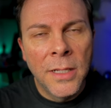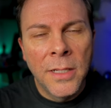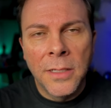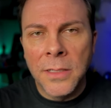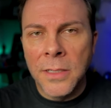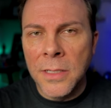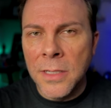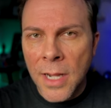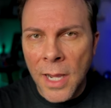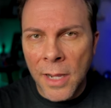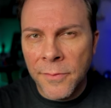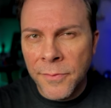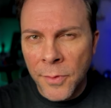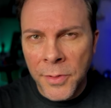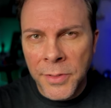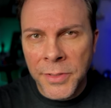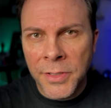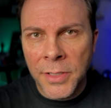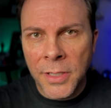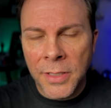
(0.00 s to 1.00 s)
not
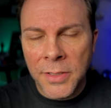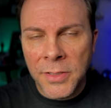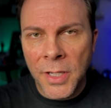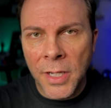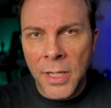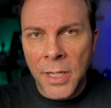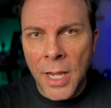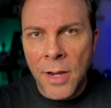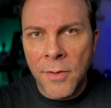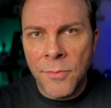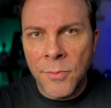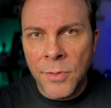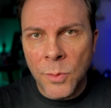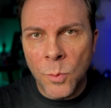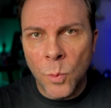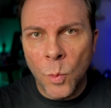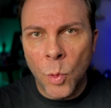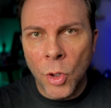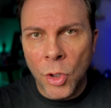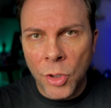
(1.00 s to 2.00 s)
focusing on saying every
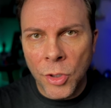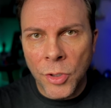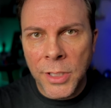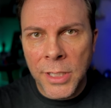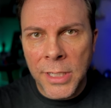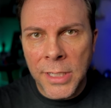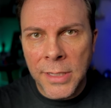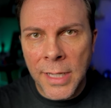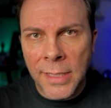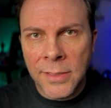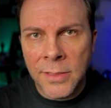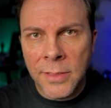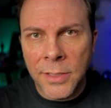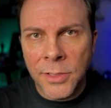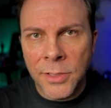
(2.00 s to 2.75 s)
word in that stage